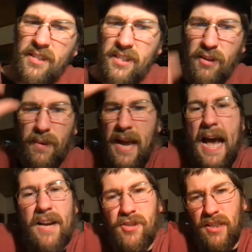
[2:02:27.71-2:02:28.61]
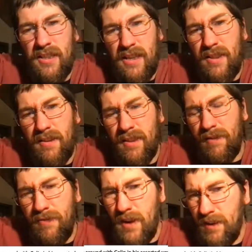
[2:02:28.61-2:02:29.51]
is the reaction and the
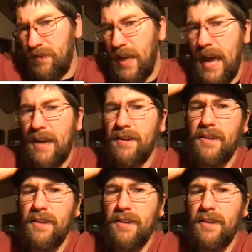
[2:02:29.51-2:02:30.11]
fun of that.